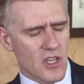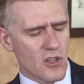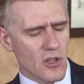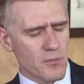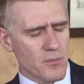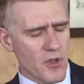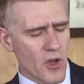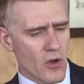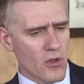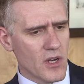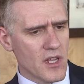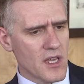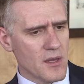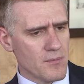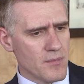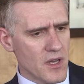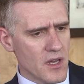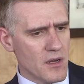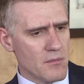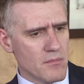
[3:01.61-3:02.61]
cannot be only
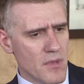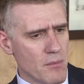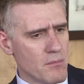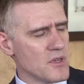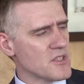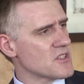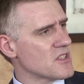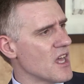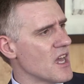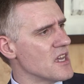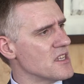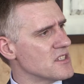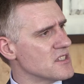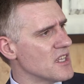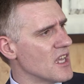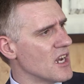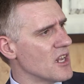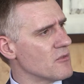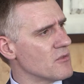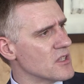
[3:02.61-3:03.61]
member states
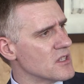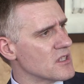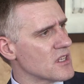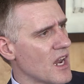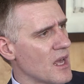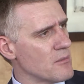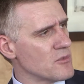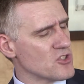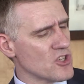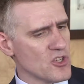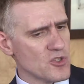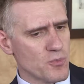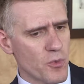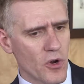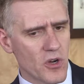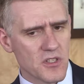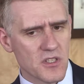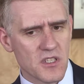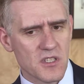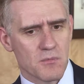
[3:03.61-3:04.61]
dealing with climate change
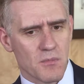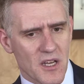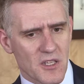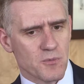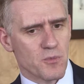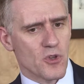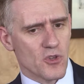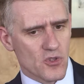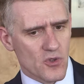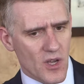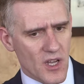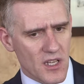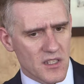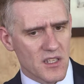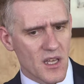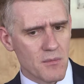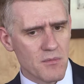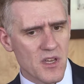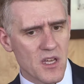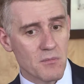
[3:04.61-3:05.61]
policies. It must be also
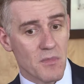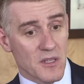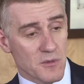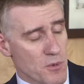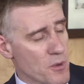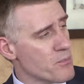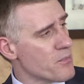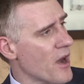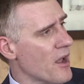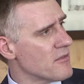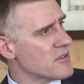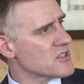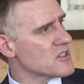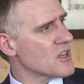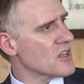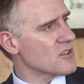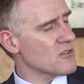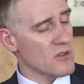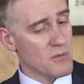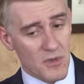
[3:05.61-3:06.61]
academia. It must be private
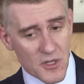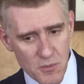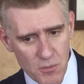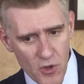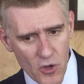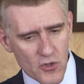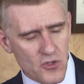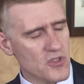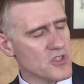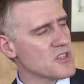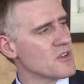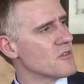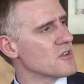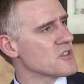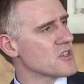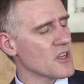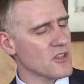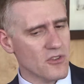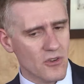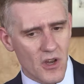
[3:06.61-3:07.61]
sector. It must be also civil
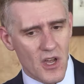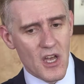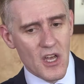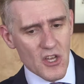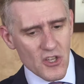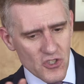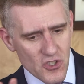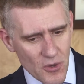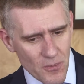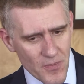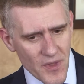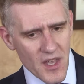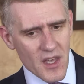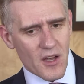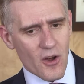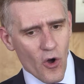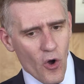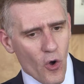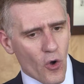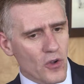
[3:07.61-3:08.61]
sector. So
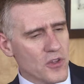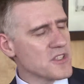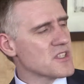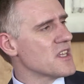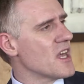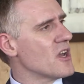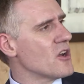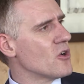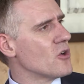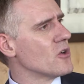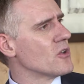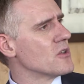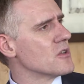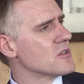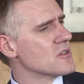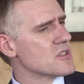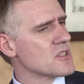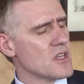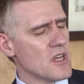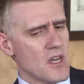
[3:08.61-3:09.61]
all the
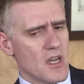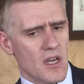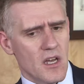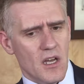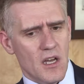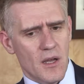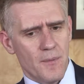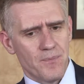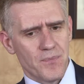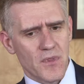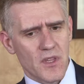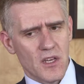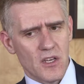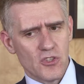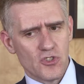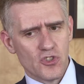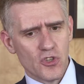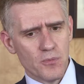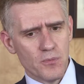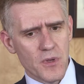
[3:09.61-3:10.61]
stakeholders
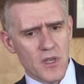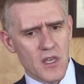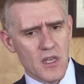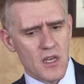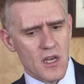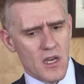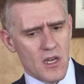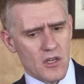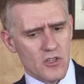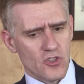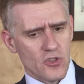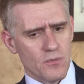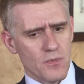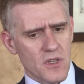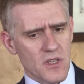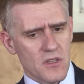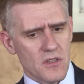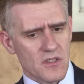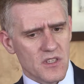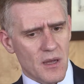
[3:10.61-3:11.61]
should
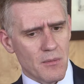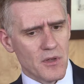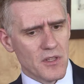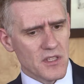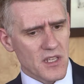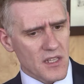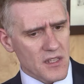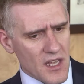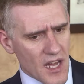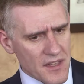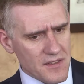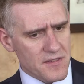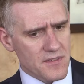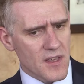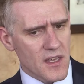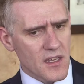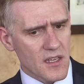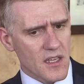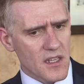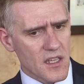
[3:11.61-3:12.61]
be summoned, and I
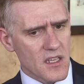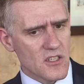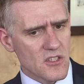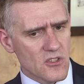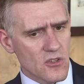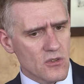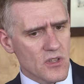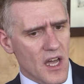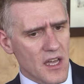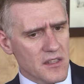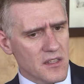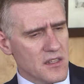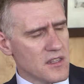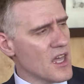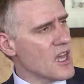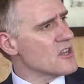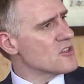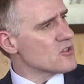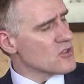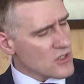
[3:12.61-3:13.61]
think it is the United
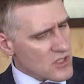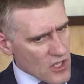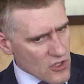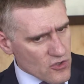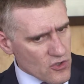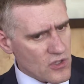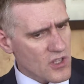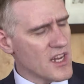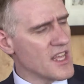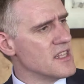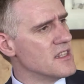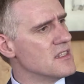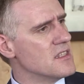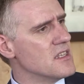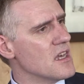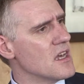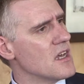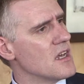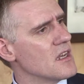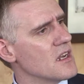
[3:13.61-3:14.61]
Nations that should lead
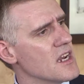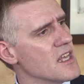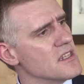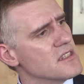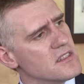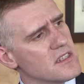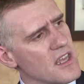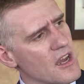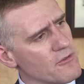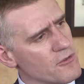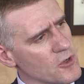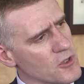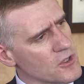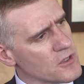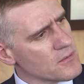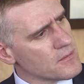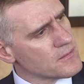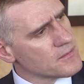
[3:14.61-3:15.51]
the effort.